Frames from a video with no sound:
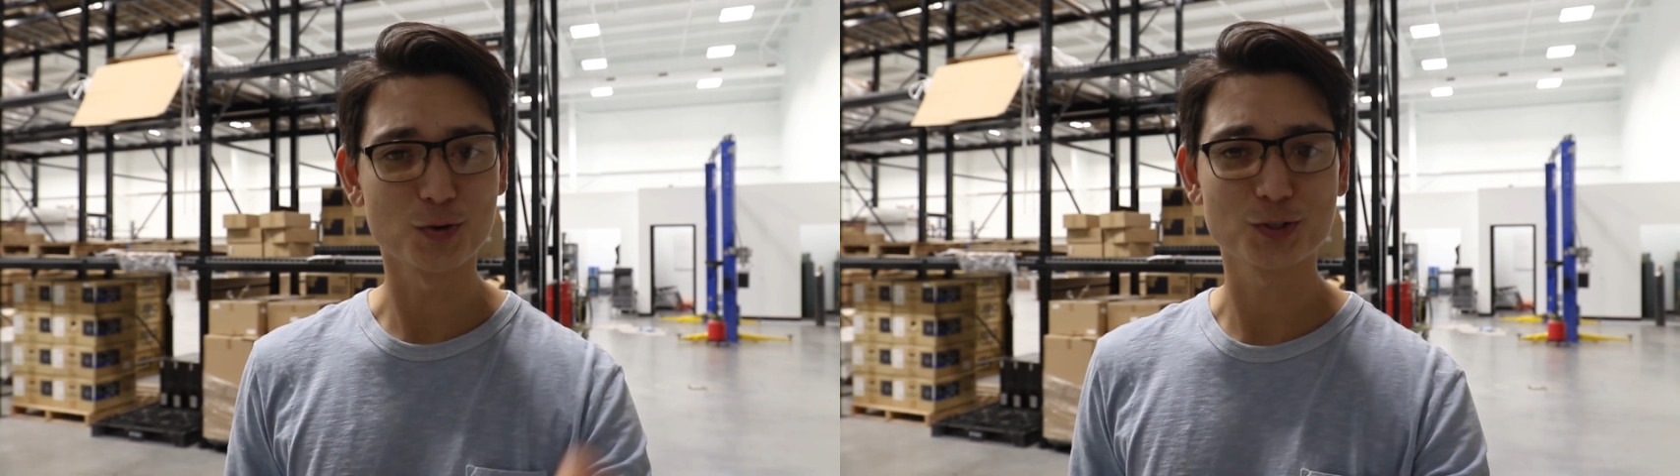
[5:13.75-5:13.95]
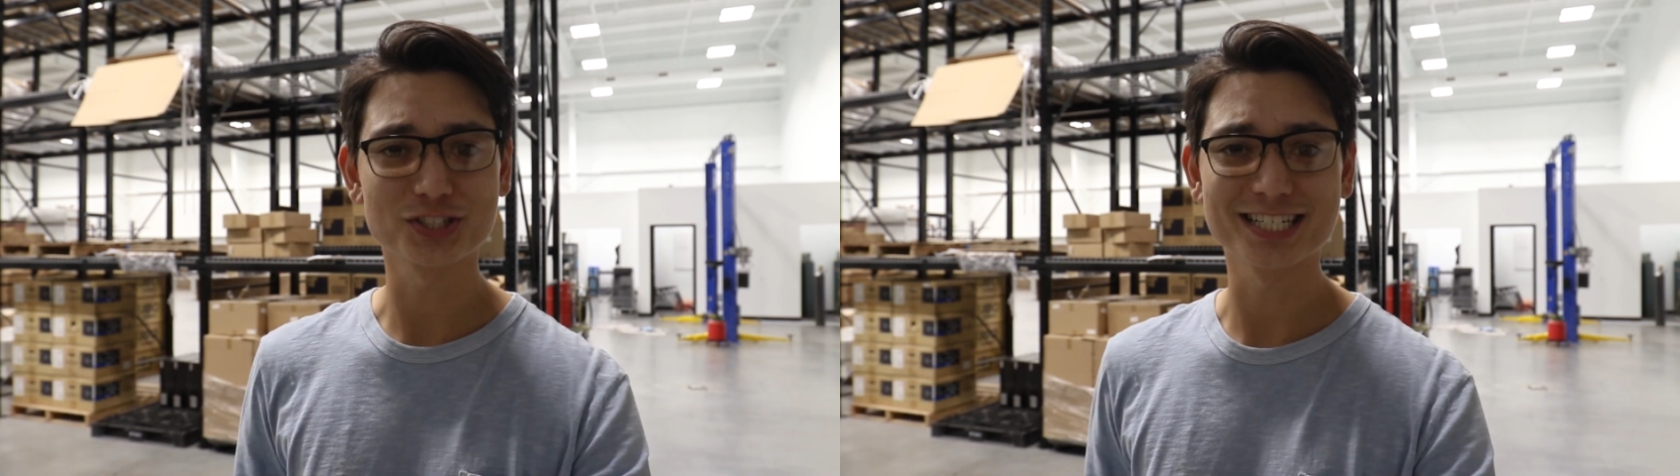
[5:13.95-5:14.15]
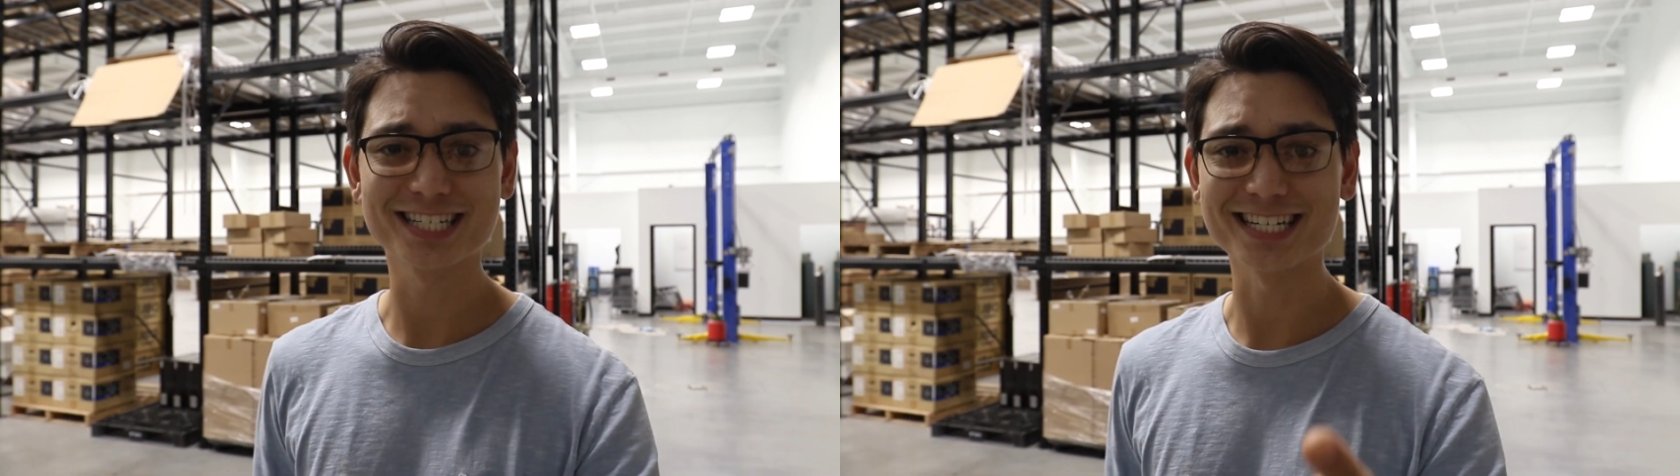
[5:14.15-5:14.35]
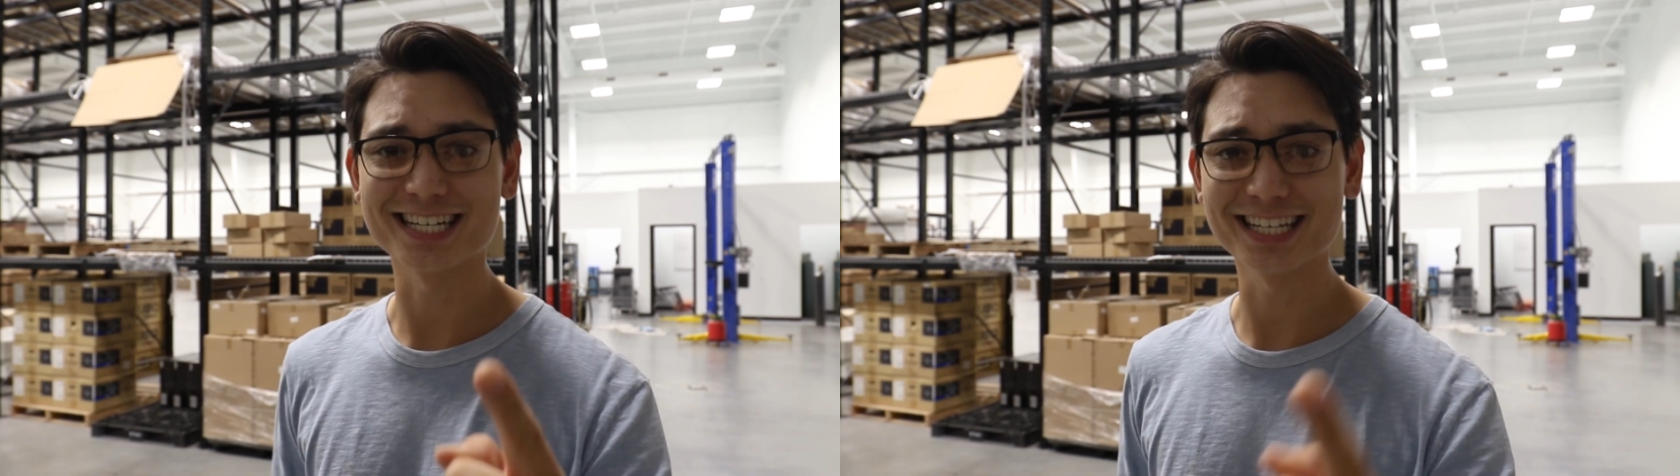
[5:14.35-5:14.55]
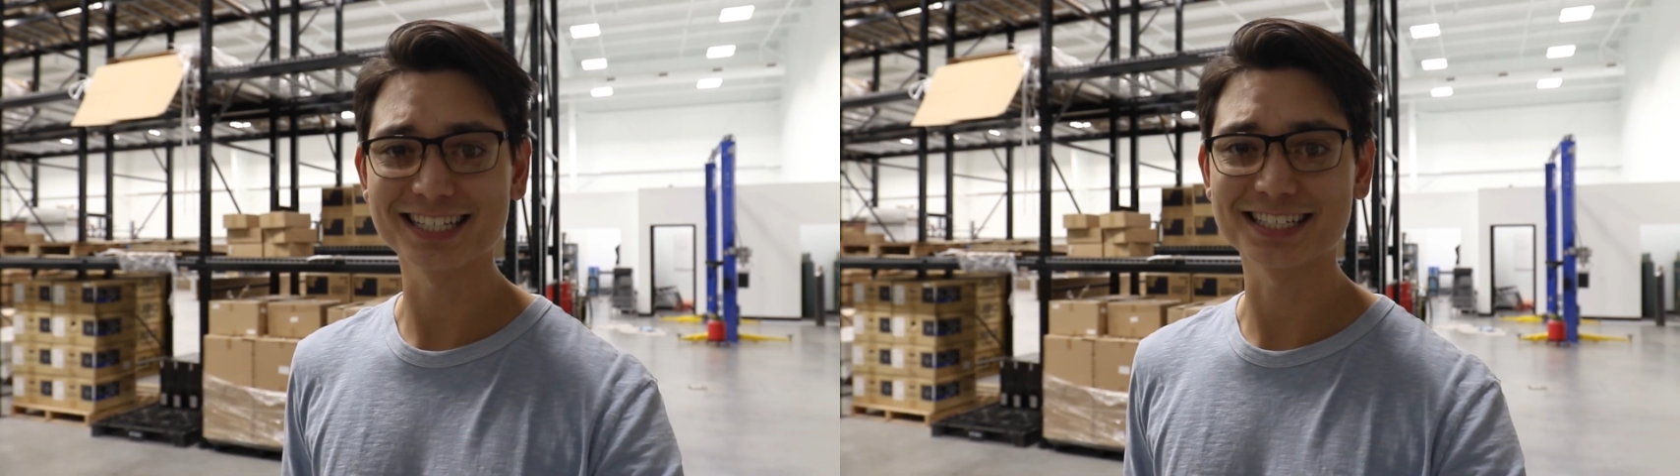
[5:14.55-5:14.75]
unfortunately
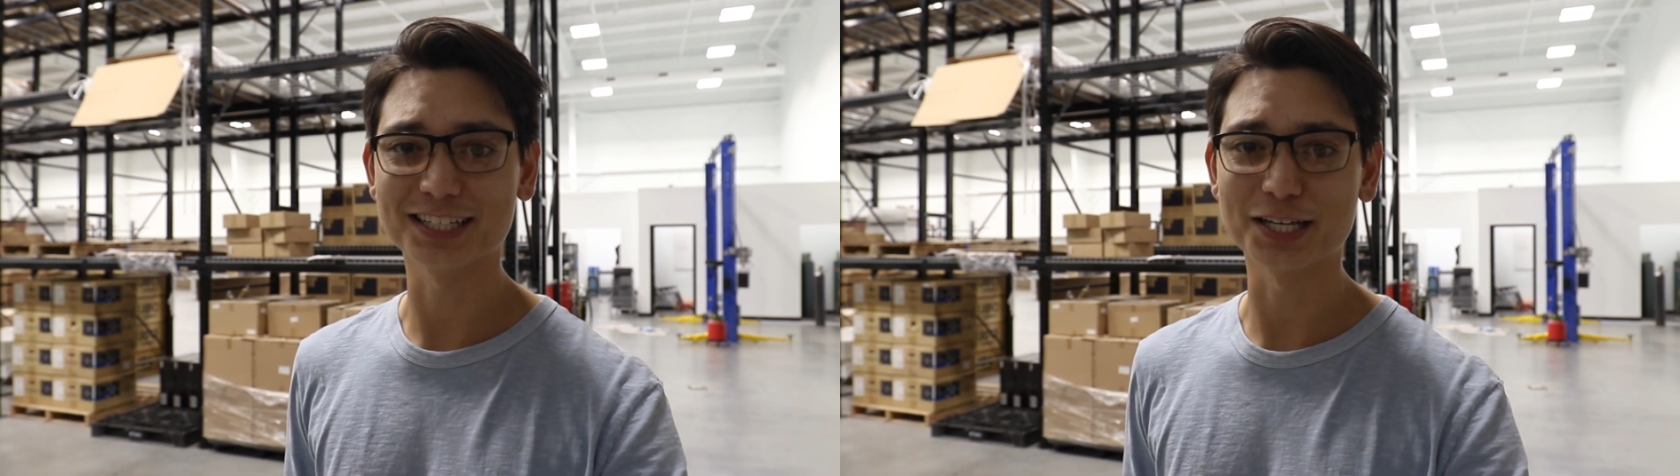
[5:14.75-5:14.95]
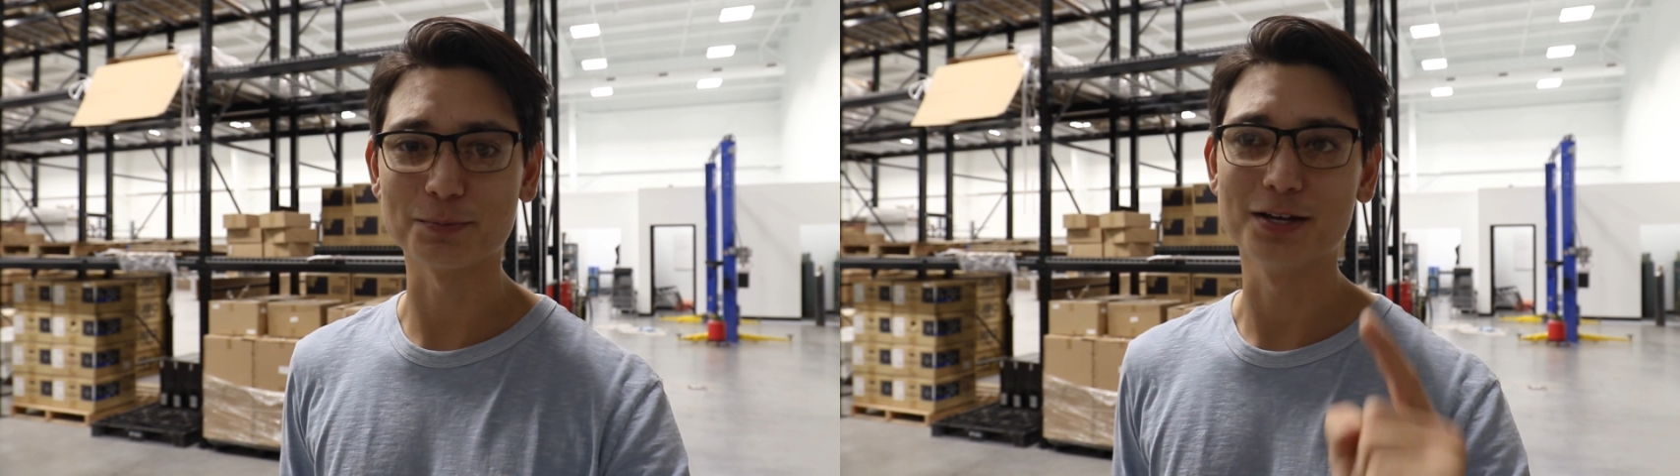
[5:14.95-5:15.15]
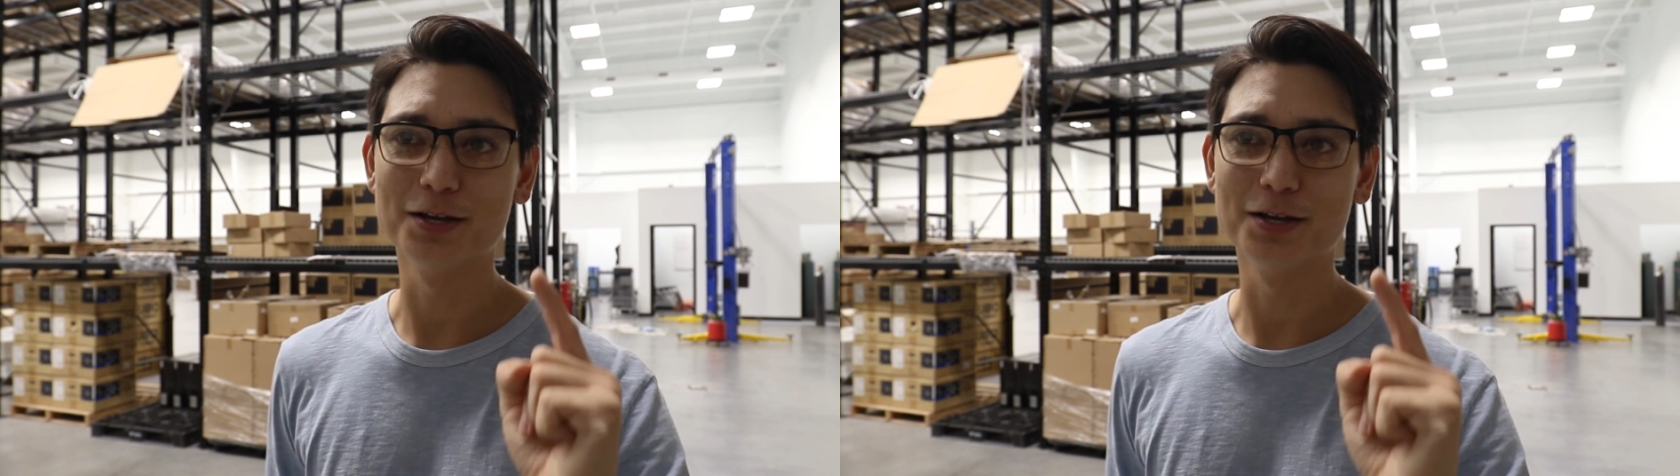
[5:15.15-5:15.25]
didn't get this clip,